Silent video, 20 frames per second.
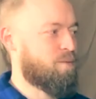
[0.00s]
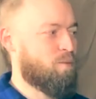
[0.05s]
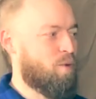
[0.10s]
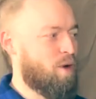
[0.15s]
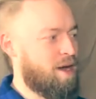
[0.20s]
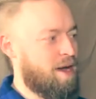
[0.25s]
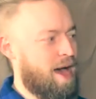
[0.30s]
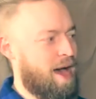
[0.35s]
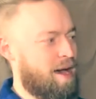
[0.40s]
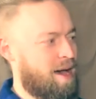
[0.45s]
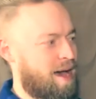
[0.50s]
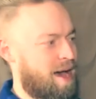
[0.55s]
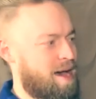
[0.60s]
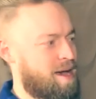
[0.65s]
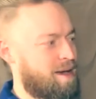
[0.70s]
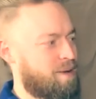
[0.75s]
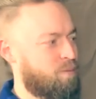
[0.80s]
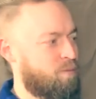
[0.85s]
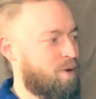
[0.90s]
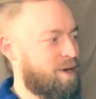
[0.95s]

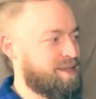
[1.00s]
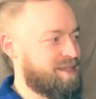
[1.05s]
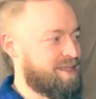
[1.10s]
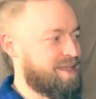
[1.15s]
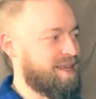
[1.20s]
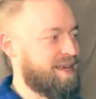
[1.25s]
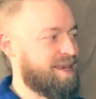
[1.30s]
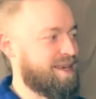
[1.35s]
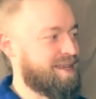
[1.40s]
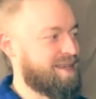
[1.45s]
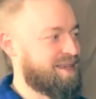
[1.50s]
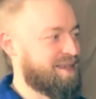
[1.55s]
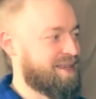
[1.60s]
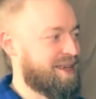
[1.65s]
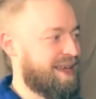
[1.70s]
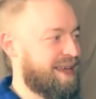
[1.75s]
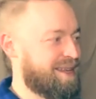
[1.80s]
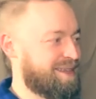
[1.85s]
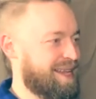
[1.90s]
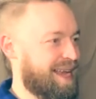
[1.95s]
what's the
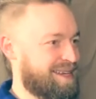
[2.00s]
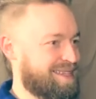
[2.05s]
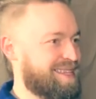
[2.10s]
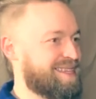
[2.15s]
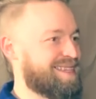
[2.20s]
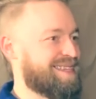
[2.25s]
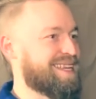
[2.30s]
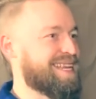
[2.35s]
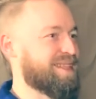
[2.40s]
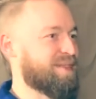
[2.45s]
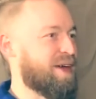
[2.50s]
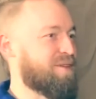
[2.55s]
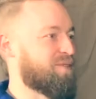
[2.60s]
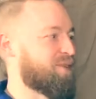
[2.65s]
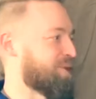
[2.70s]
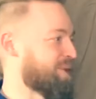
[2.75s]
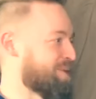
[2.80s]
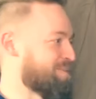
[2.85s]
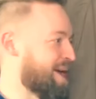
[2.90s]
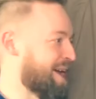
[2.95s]
toxicity
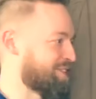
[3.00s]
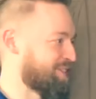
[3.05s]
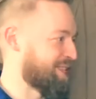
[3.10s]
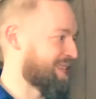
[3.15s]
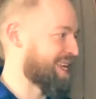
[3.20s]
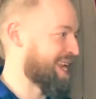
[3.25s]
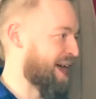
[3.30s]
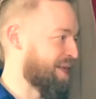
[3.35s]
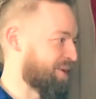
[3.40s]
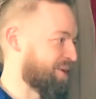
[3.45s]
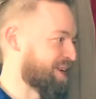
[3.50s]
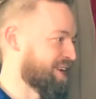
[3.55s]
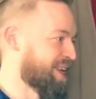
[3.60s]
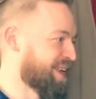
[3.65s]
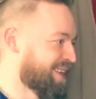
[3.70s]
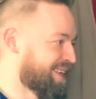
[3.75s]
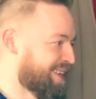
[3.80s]
level in Magic the Gathering?